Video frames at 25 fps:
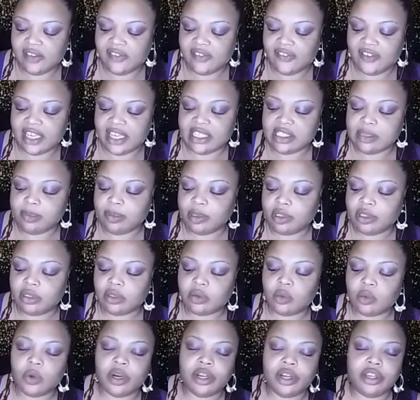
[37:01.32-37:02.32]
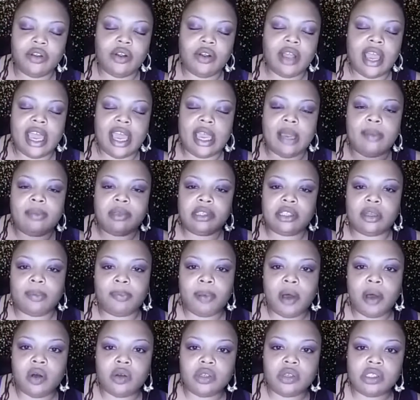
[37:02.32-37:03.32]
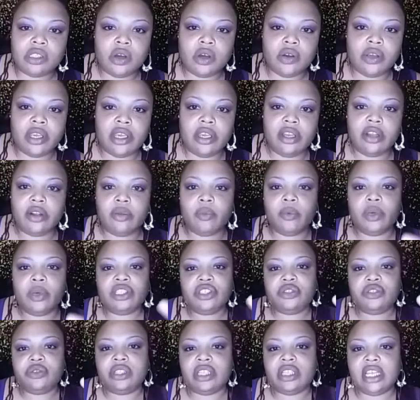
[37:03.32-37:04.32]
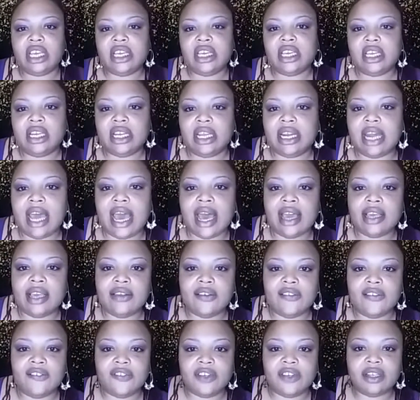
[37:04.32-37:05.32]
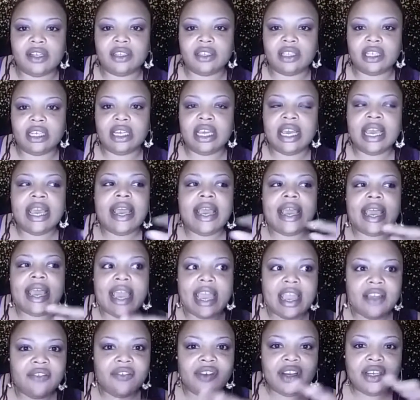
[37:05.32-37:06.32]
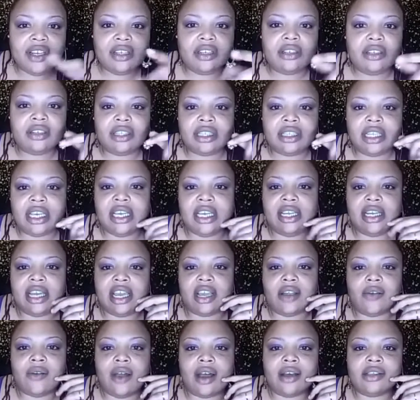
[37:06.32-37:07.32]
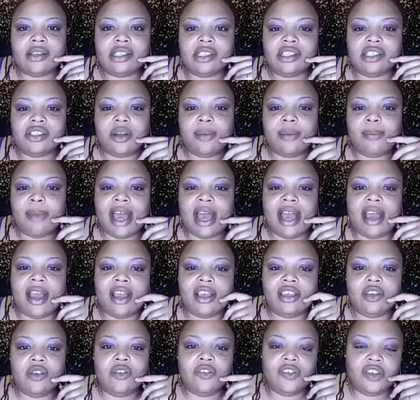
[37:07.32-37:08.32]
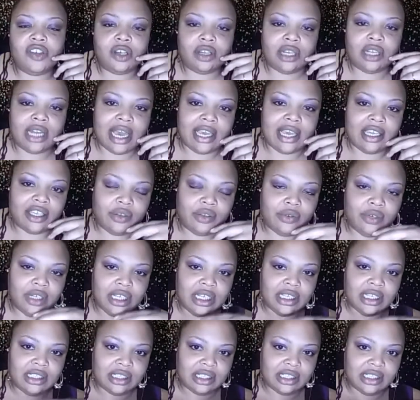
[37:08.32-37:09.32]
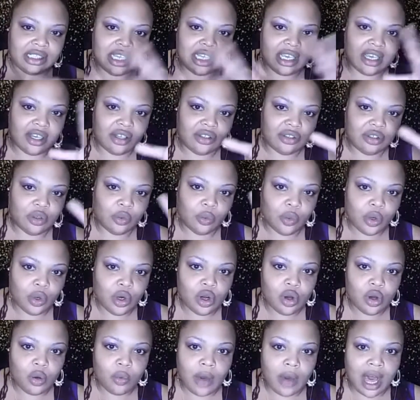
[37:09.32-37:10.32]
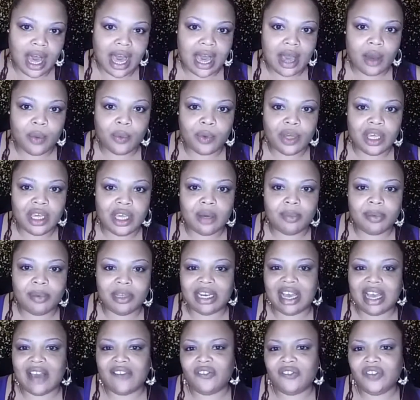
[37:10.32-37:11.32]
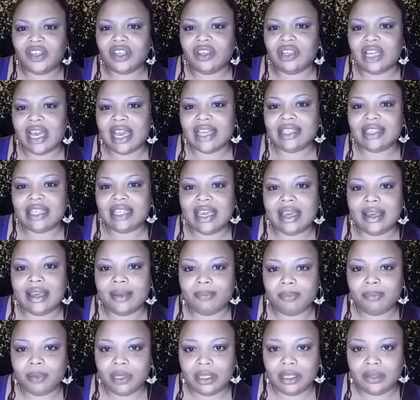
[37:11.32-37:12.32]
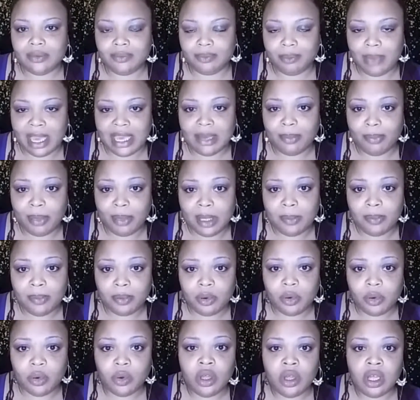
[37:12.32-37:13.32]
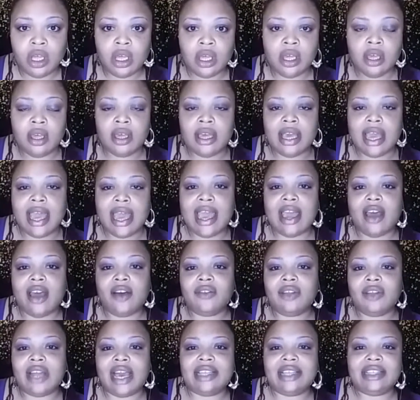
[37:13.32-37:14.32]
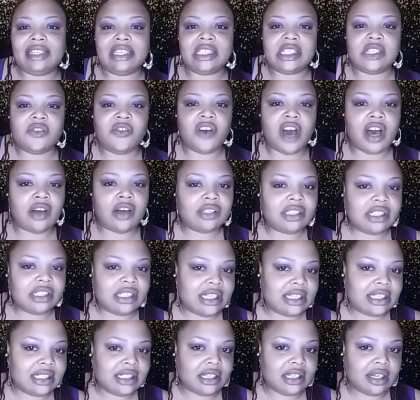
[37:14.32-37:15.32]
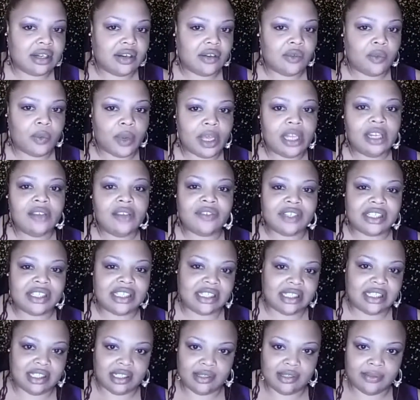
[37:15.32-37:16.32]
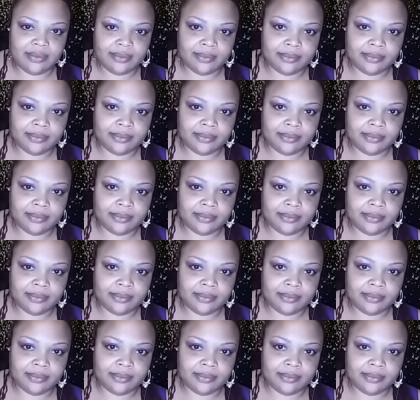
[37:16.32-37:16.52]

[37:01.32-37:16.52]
Facebook, where you're able to post on here what you're thinking and how you're feeling. Every little thing that crosses your mind, you feel like you need to tell the world wide web. And I feel like that make people have like this false sense of relevancy.